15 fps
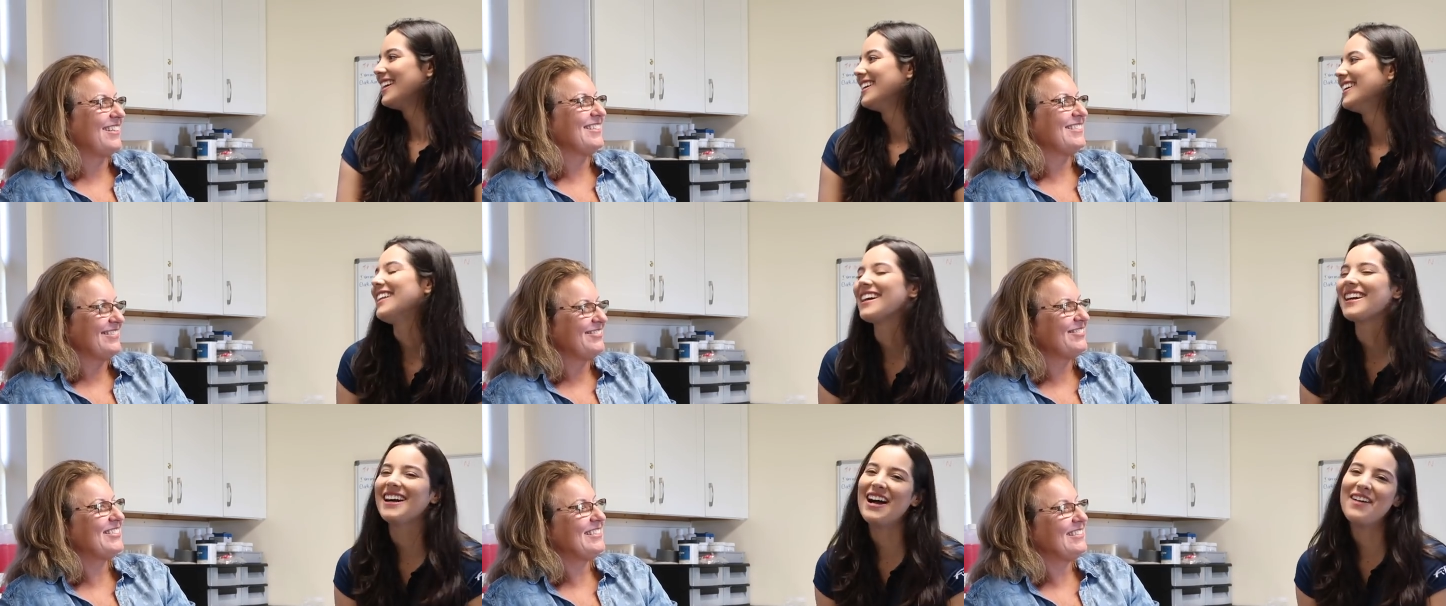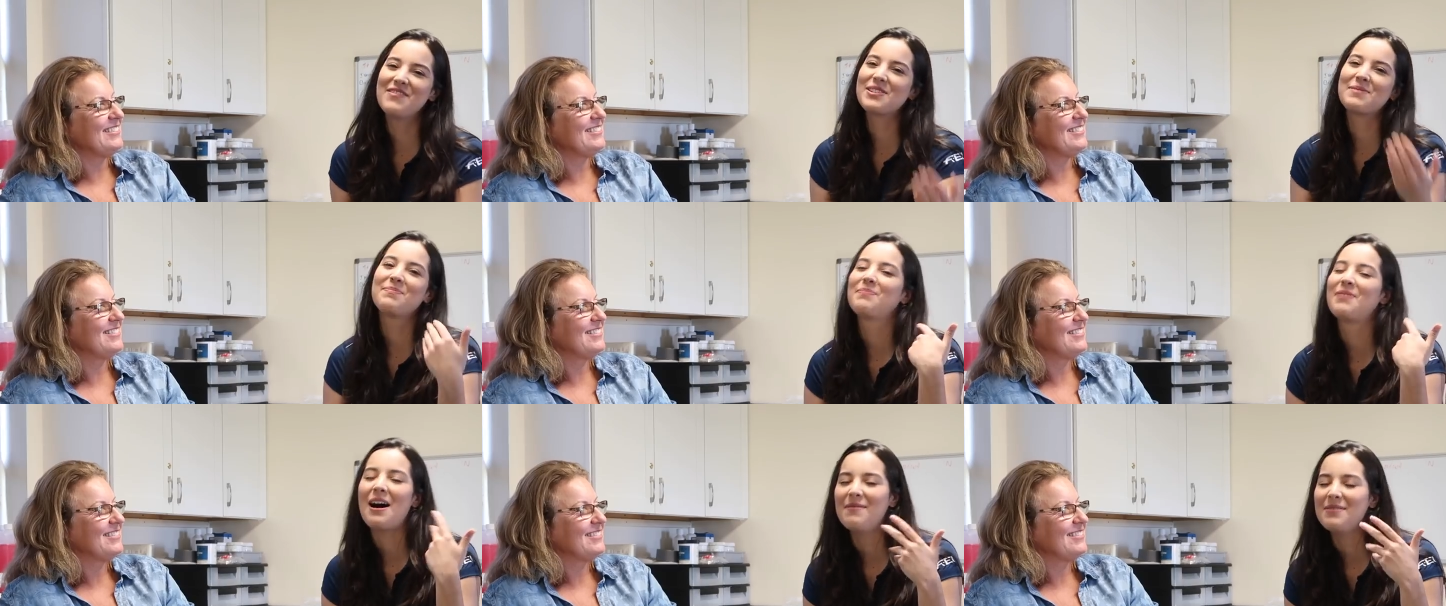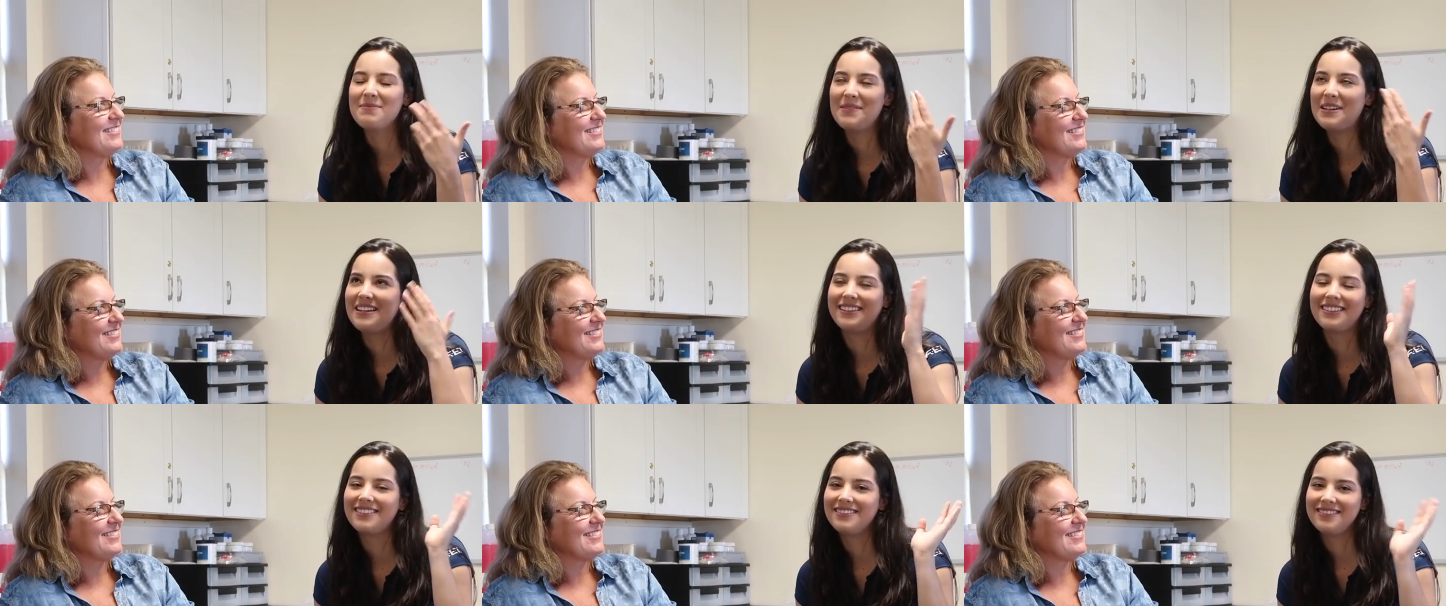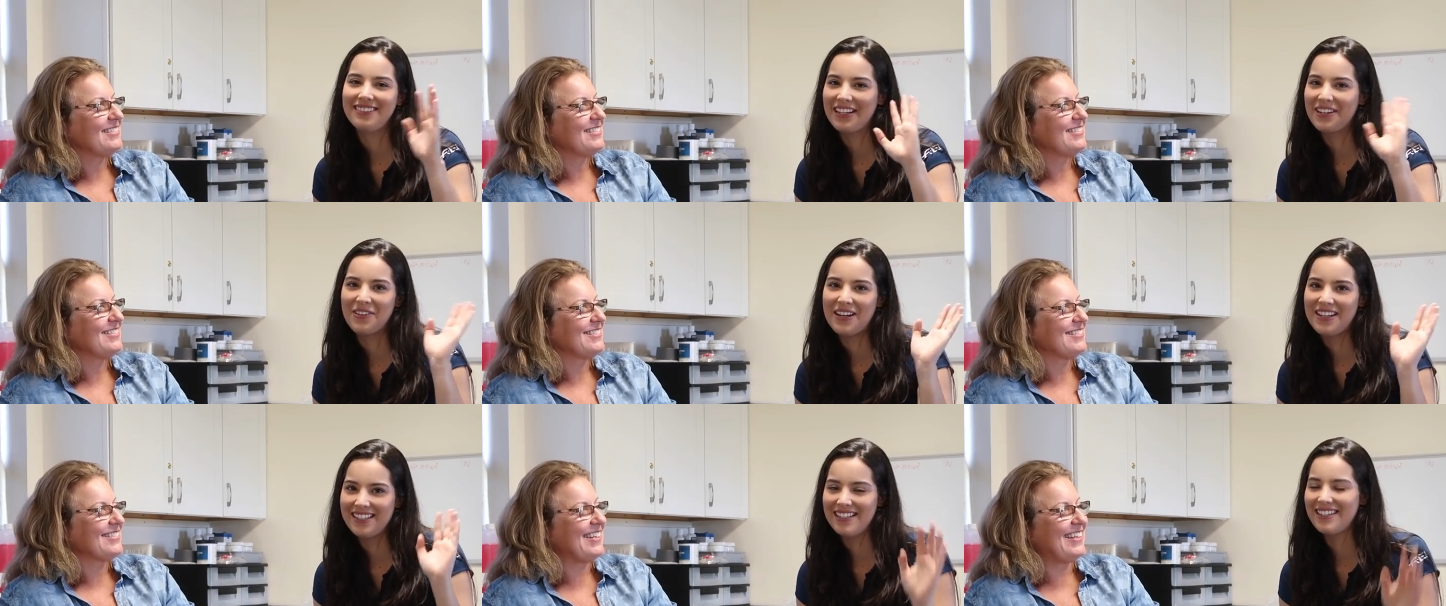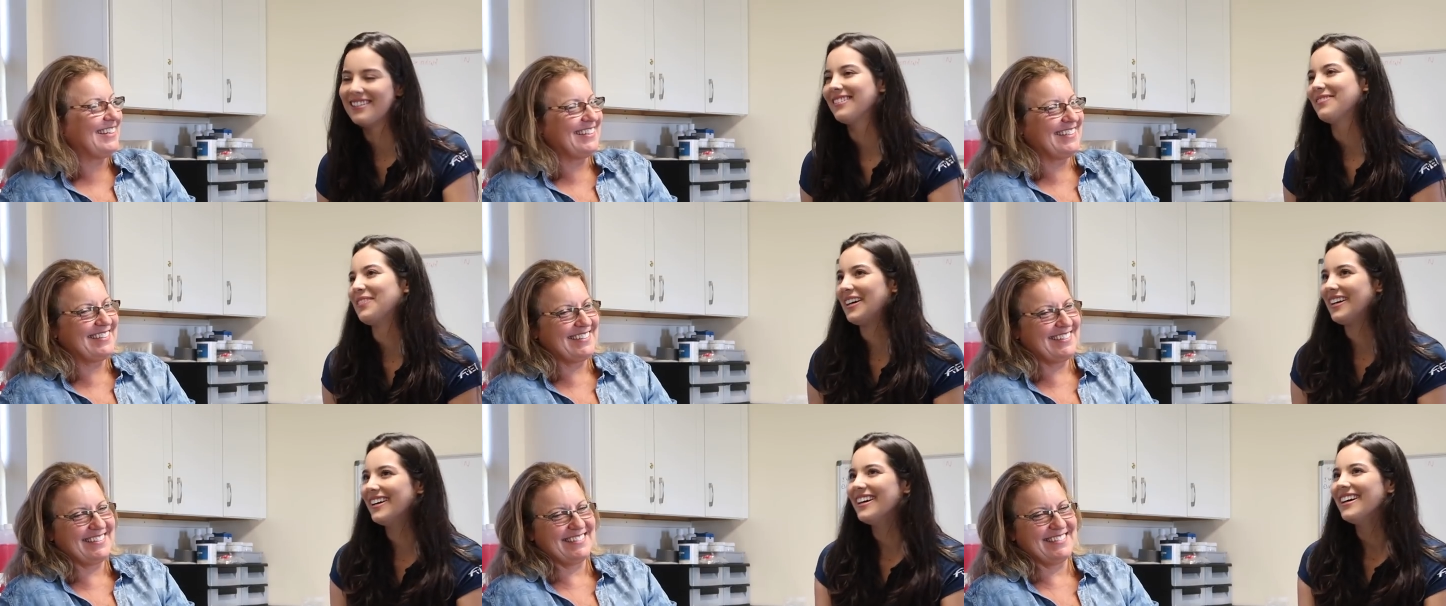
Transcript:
Speaker 1: Yeah. Like I'm just probably being like crazy, but